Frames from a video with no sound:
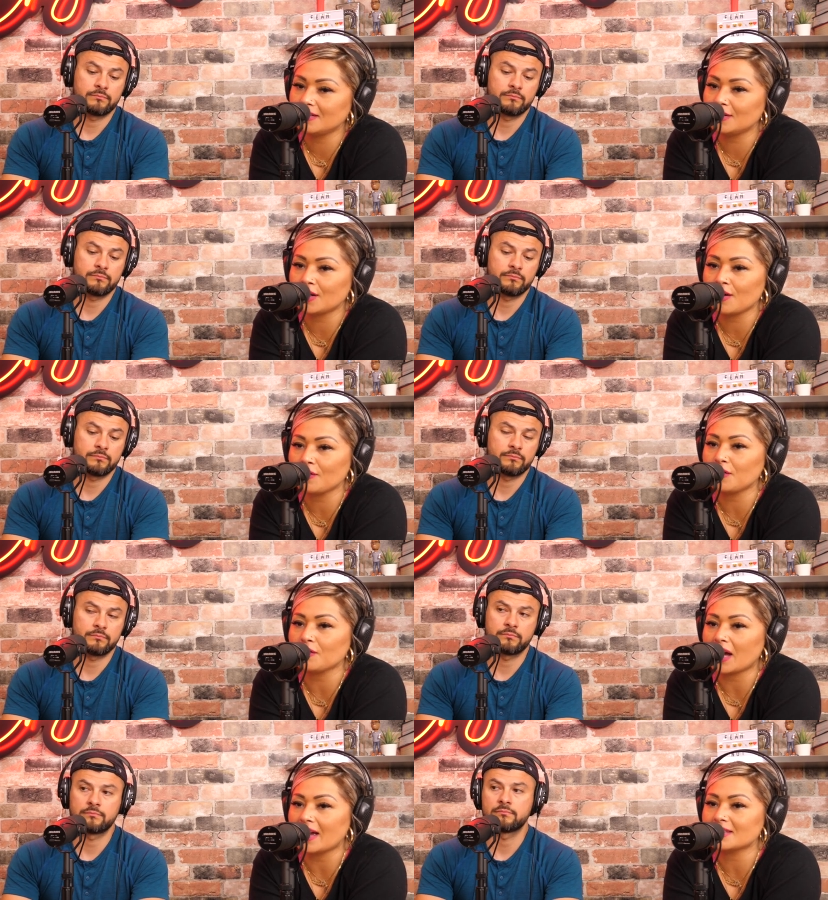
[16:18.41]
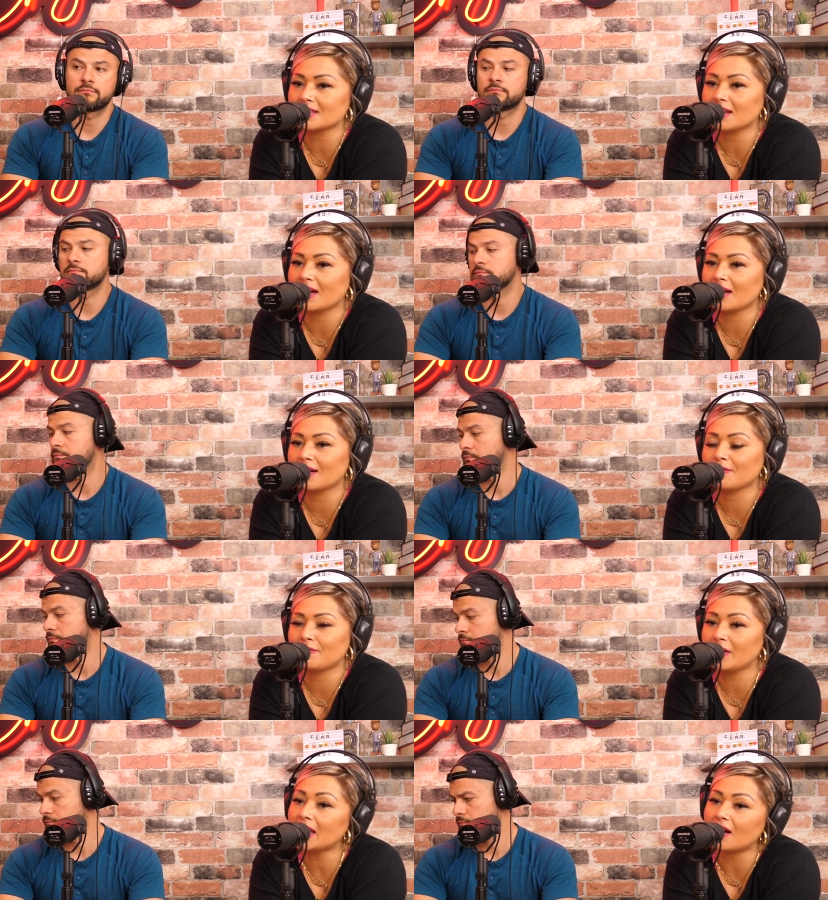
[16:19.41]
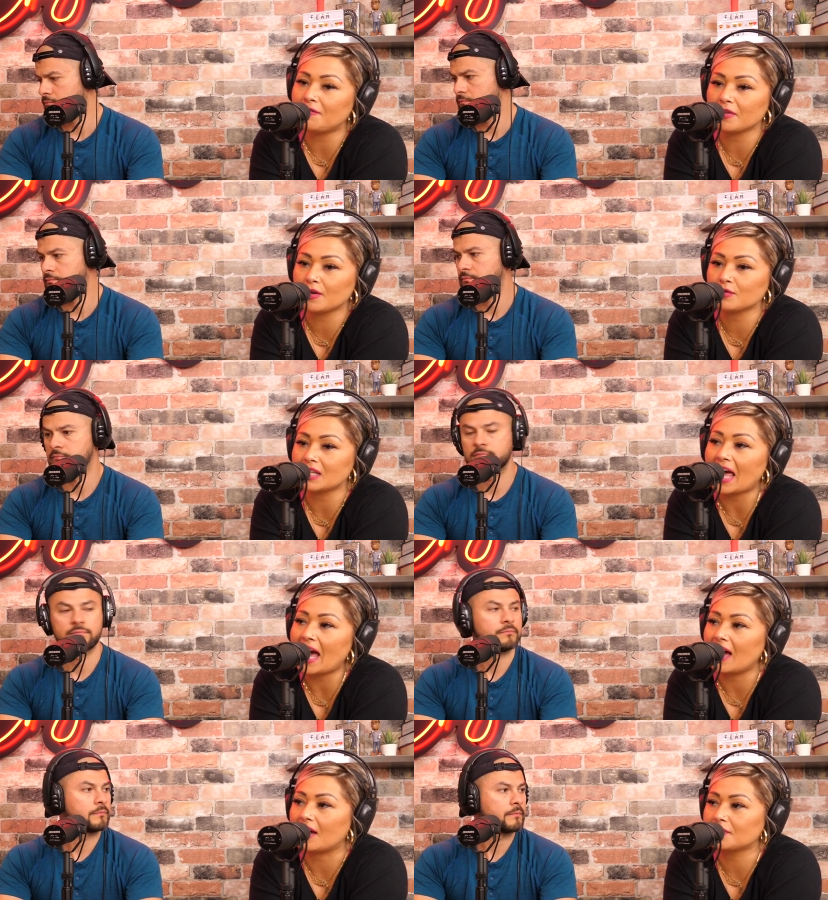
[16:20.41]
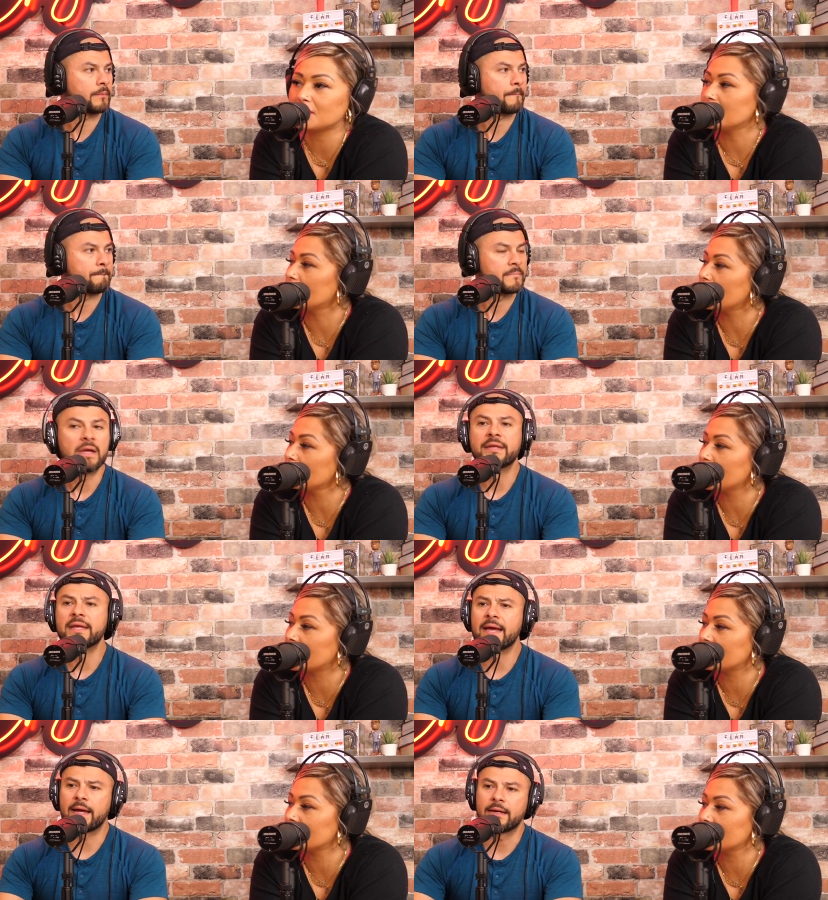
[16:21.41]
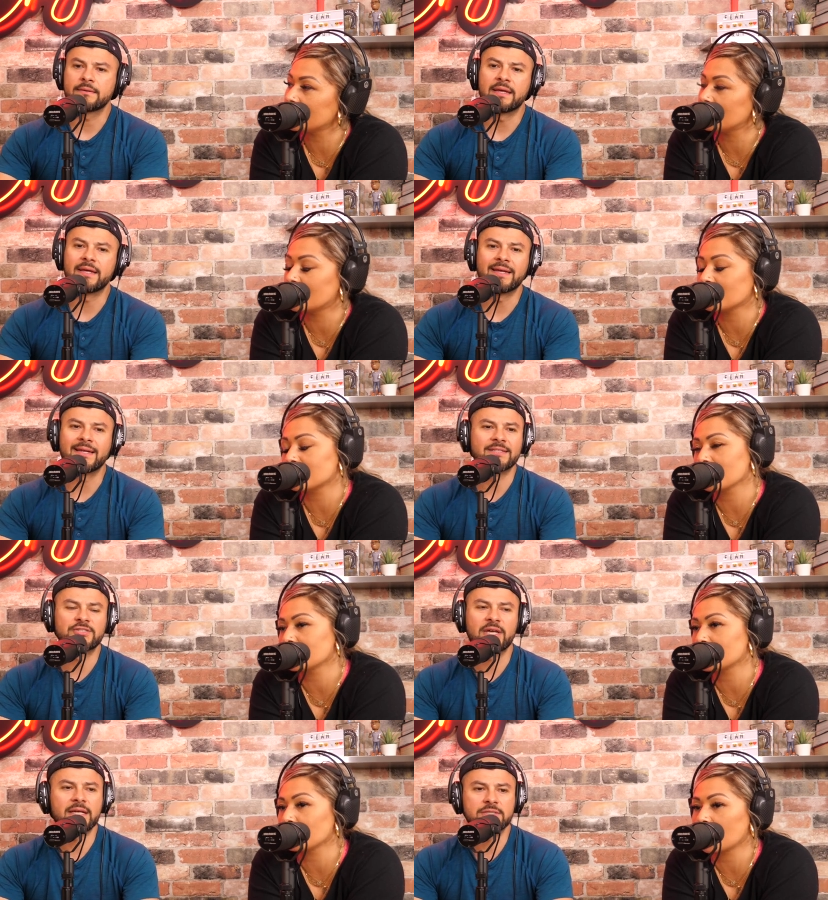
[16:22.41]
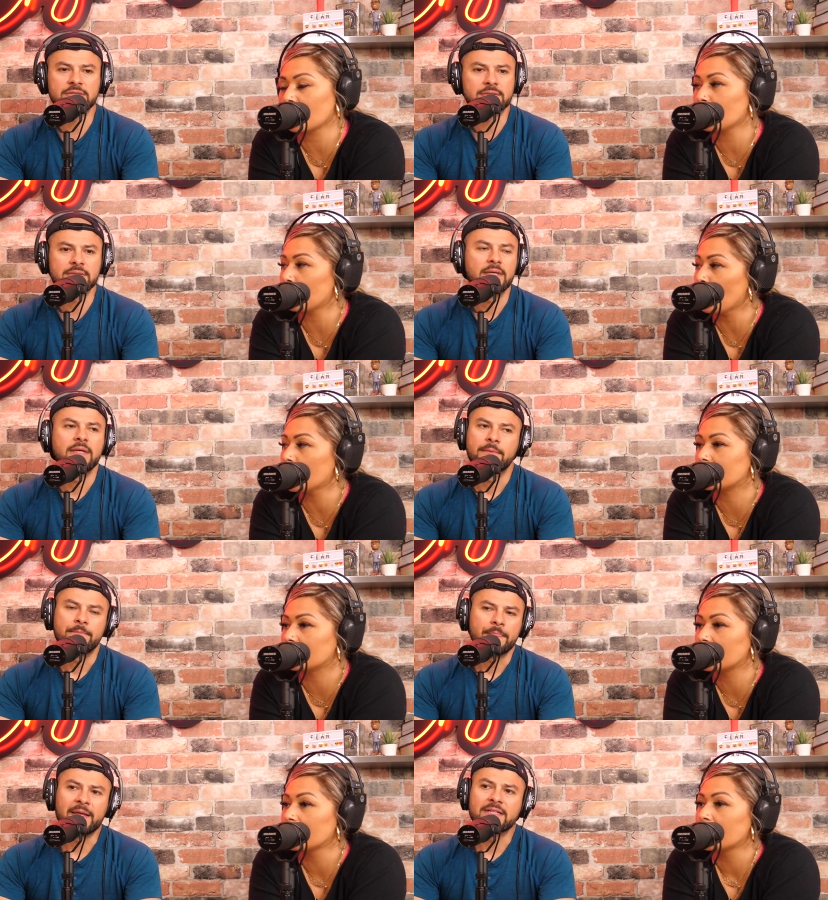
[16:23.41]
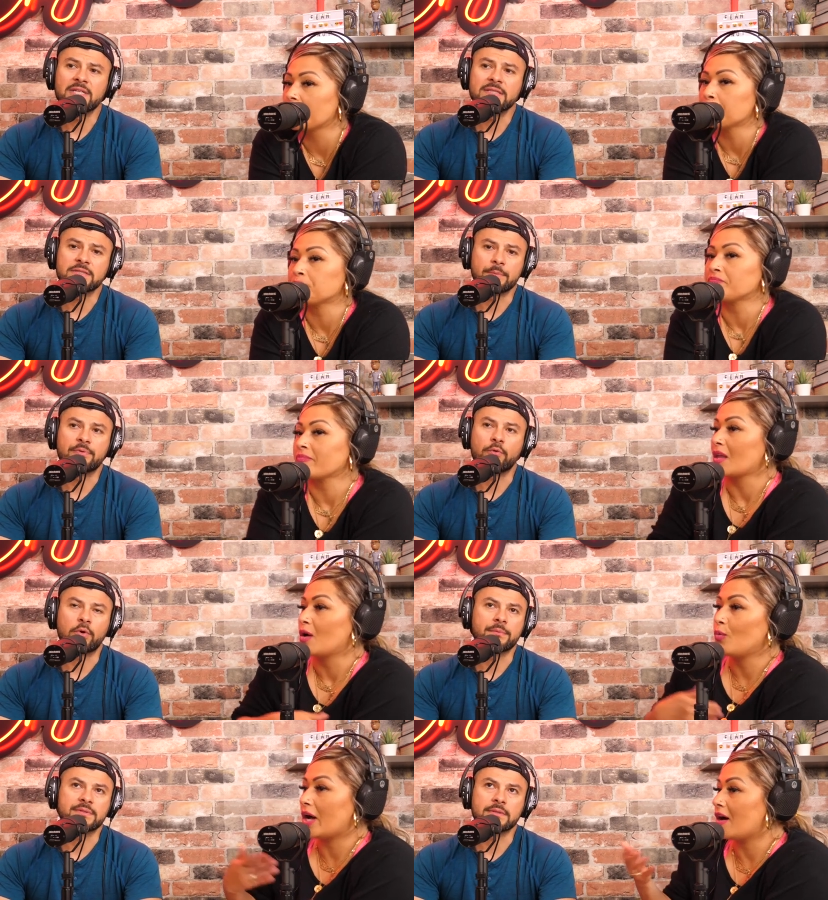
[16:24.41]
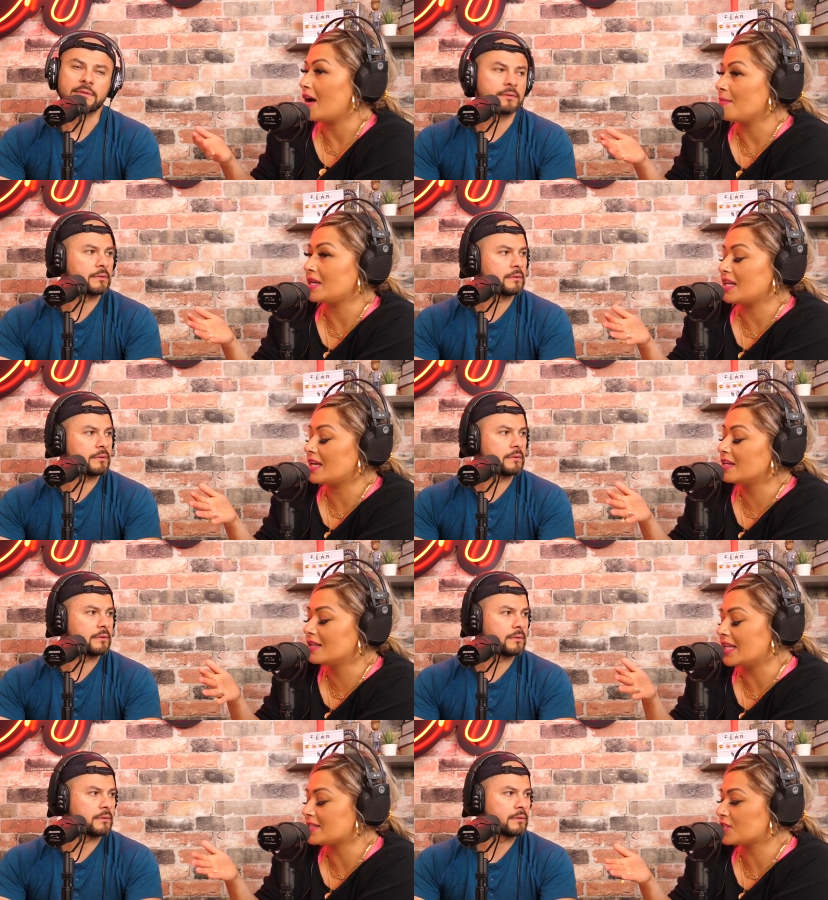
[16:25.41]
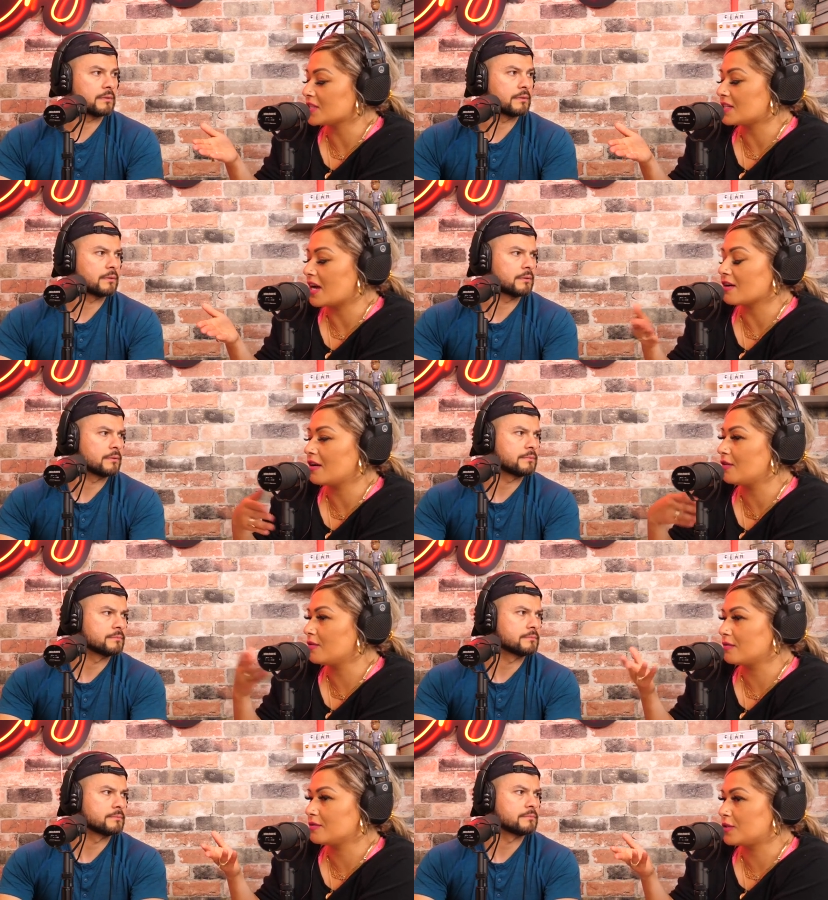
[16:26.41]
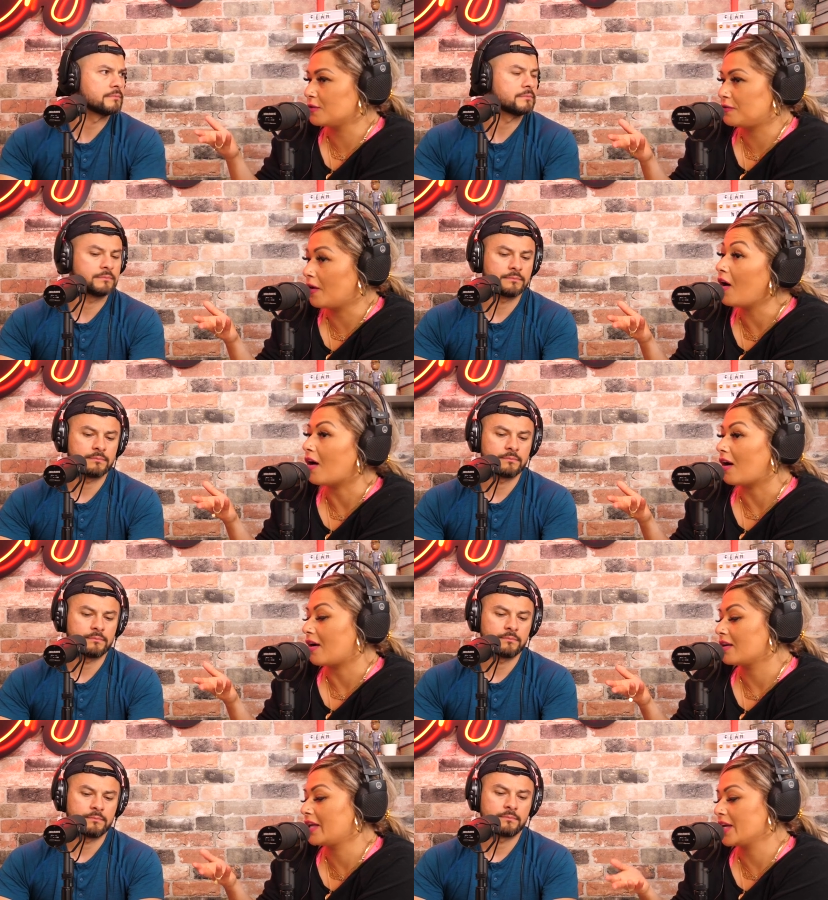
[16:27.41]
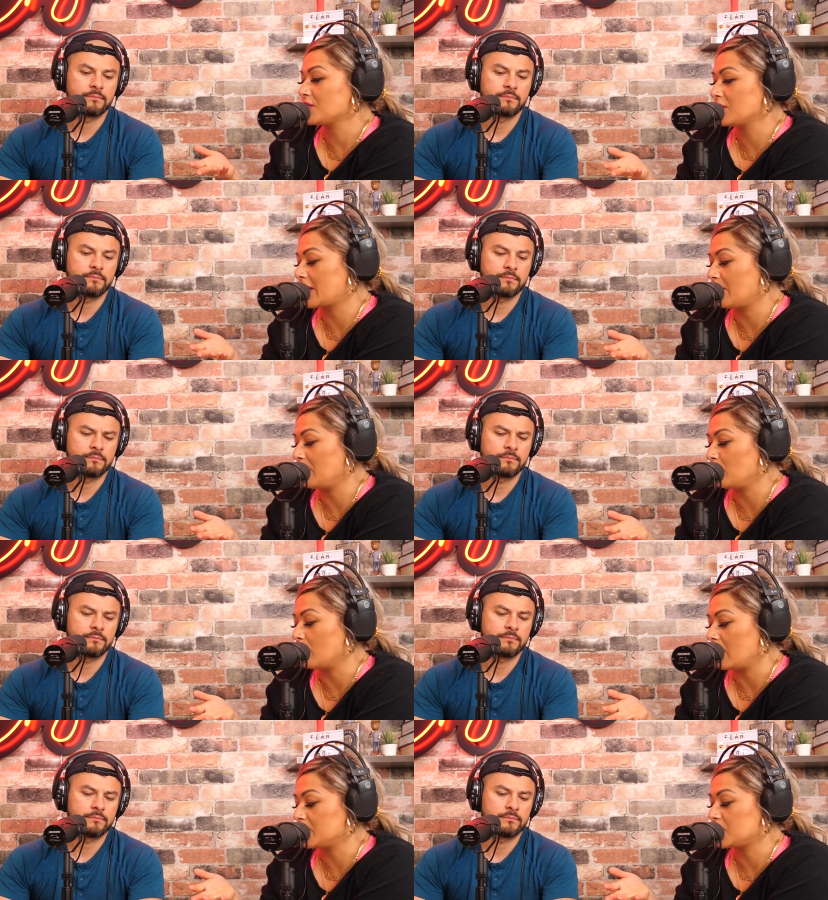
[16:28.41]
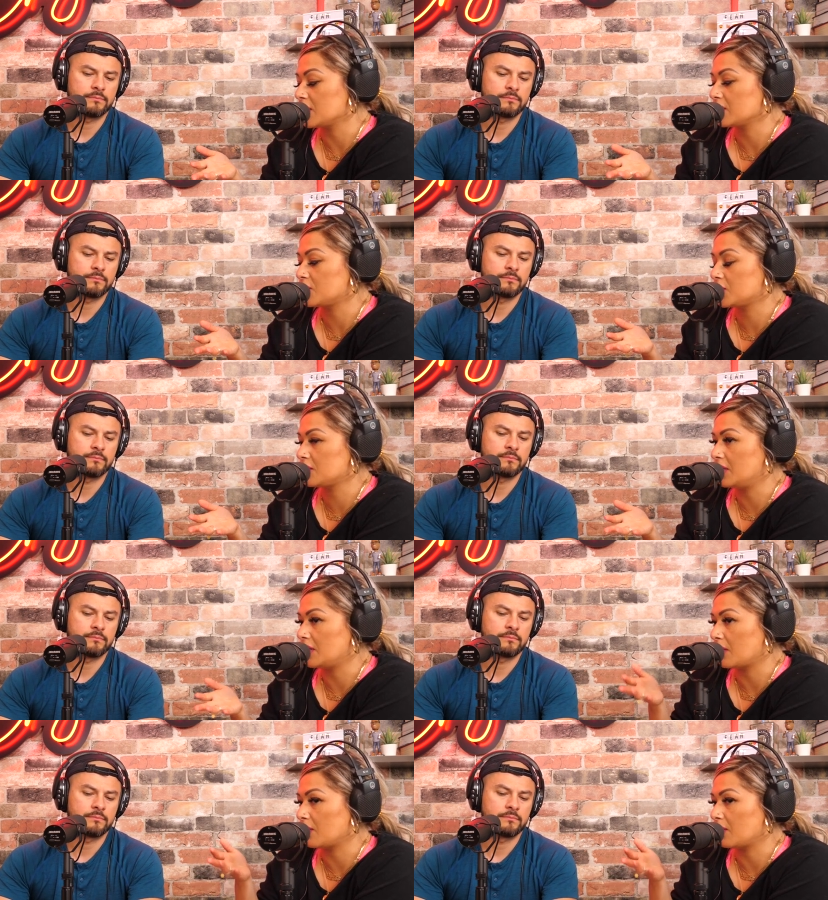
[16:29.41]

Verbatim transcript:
Speaker 1: you know, you guys uh, feed off of those laughs, you know? And, yeah. You know, it, so it changes, they're important.
Speaker 2: Yeah, it changes the performance. Well,
Speaker 1: I mean, let's just not go too far. Yesterday we watched, you